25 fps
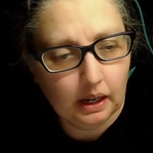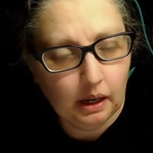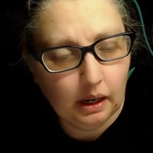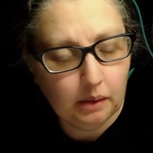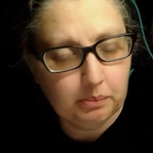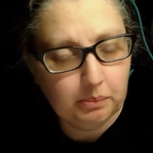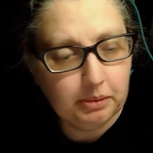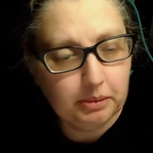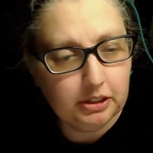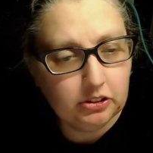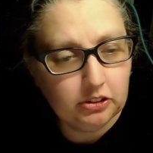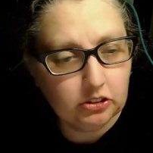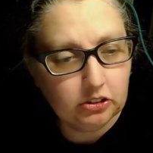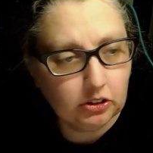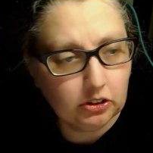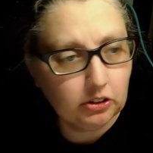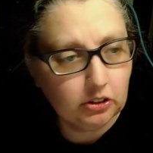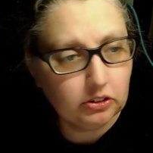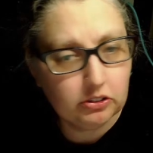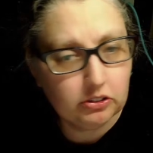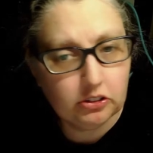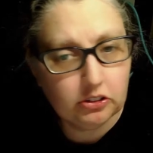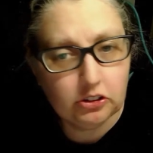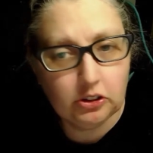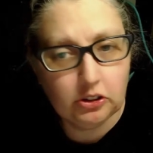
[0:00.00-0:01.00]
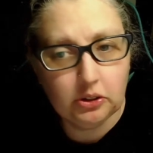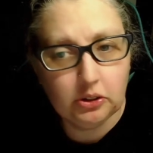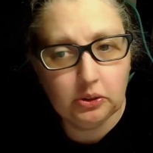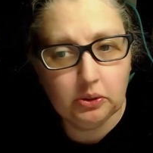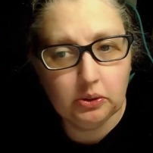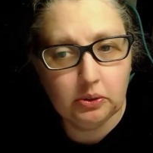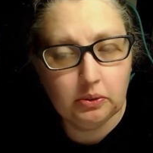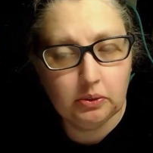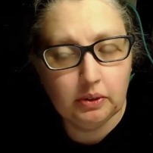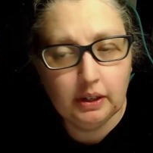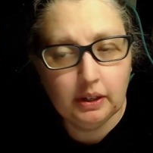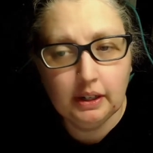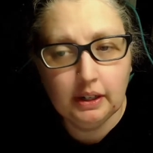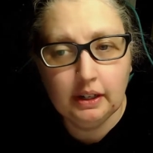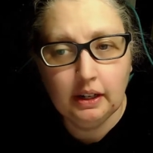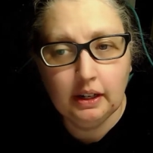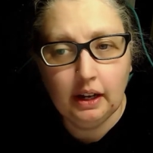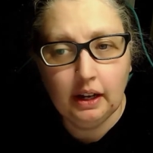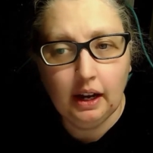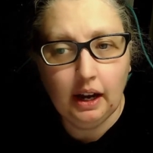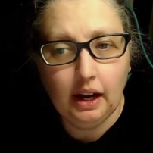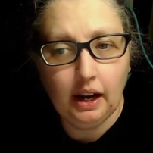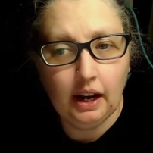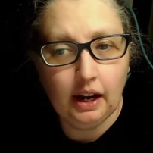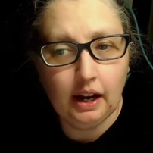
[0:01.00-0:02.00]
be sure to
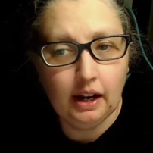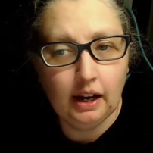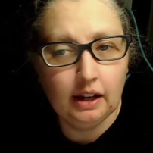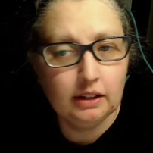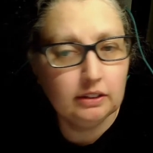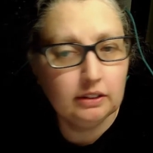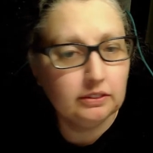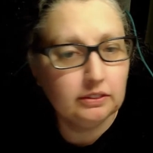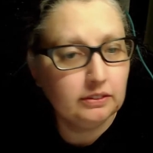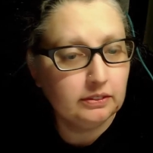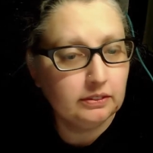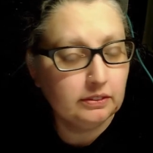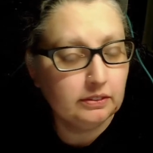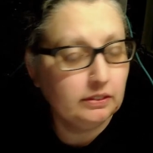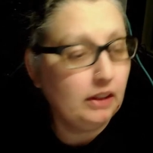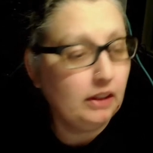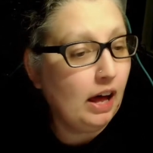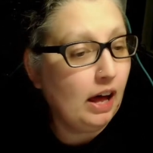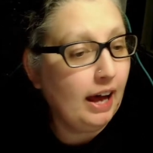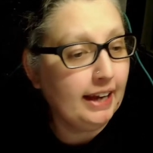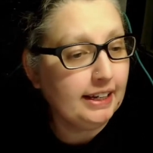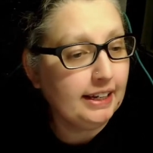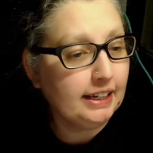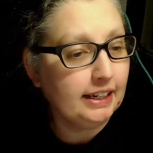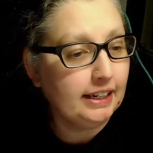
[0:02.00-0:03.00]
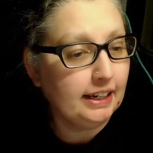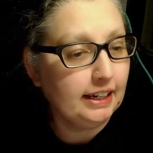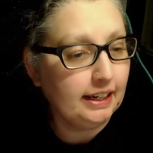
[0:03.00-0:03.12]
like